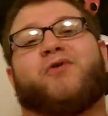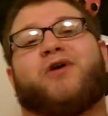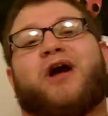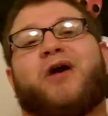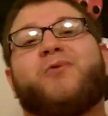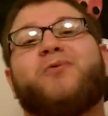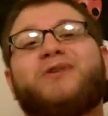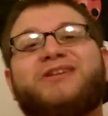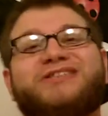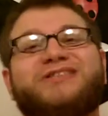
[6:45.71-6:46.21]
where
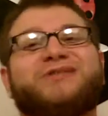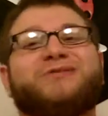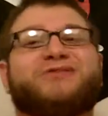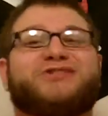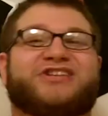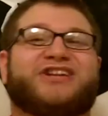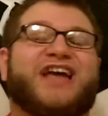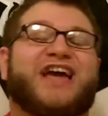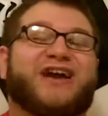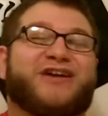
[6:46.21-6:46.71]
I wish there
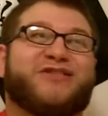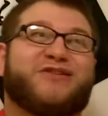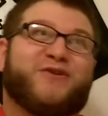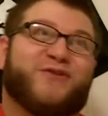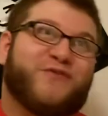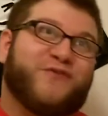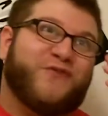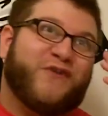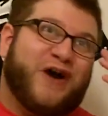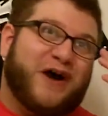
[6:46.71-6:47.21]
was an
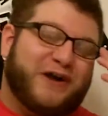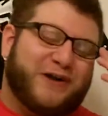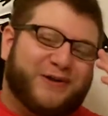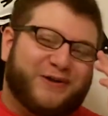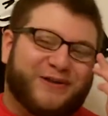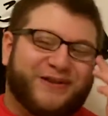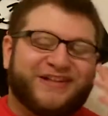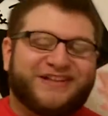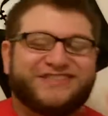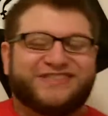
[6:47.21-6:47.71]
extra file